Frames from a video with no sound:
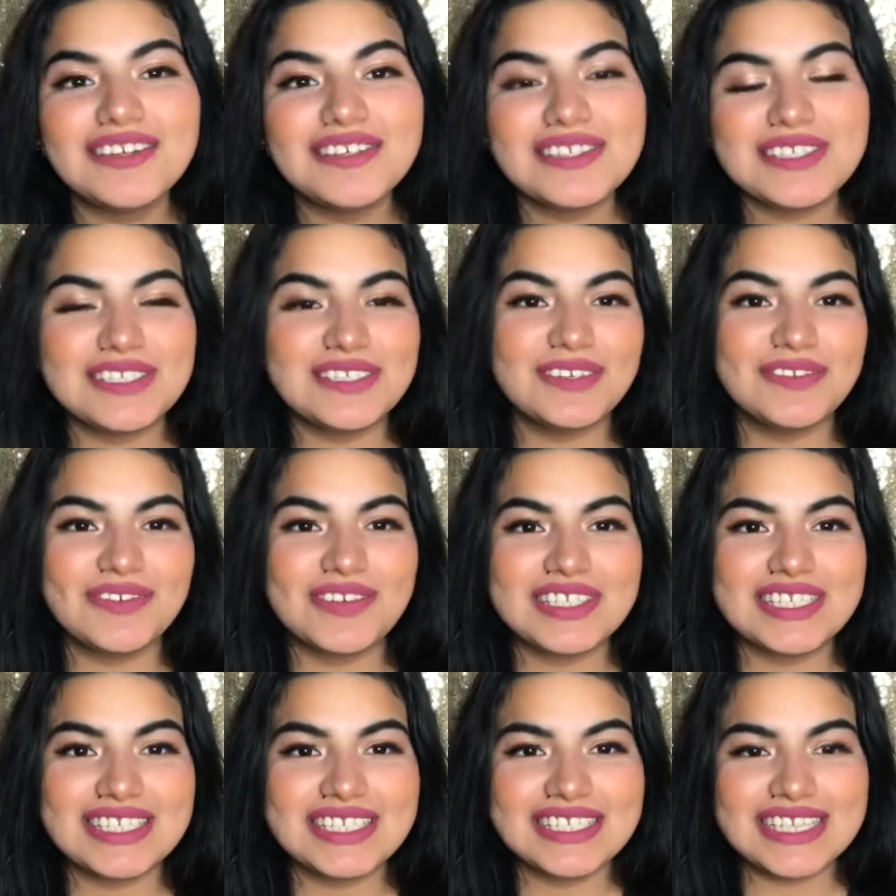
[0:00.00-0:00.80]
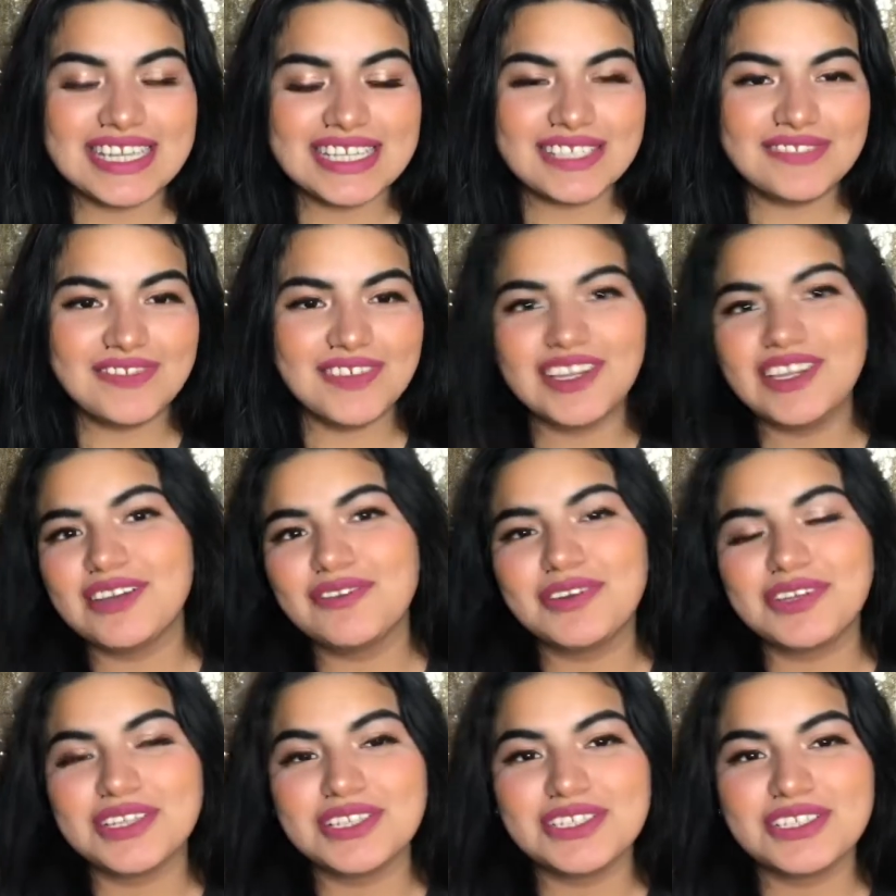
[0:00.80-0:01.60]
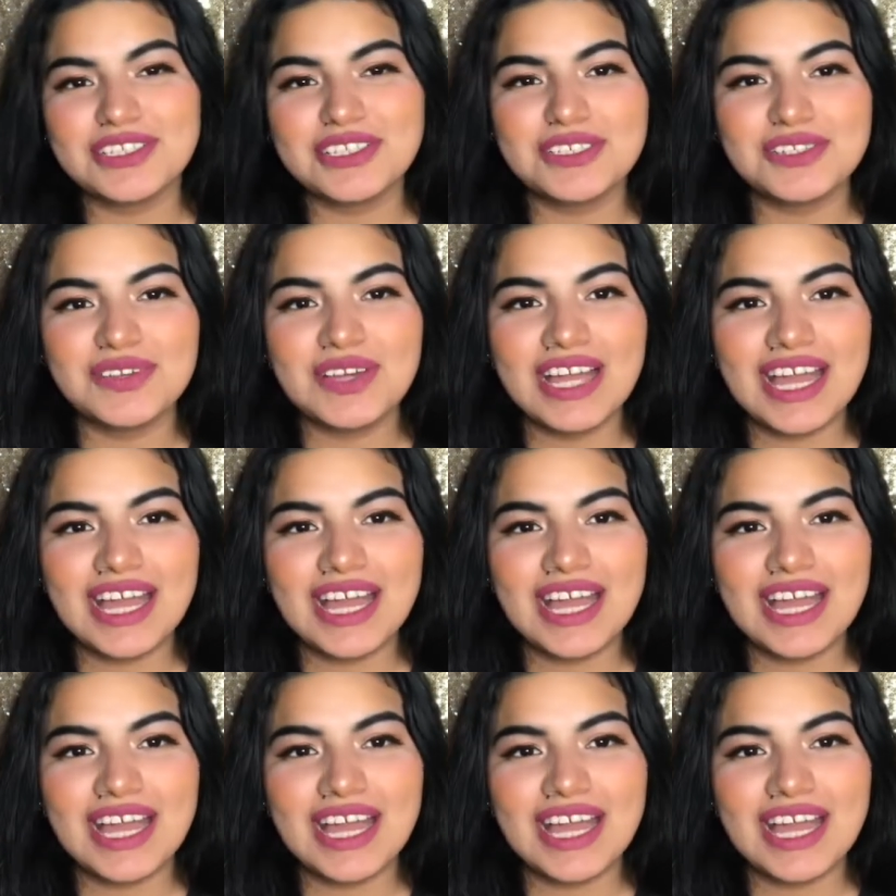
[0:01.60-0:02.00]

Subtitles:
So for today's video, I wanted to do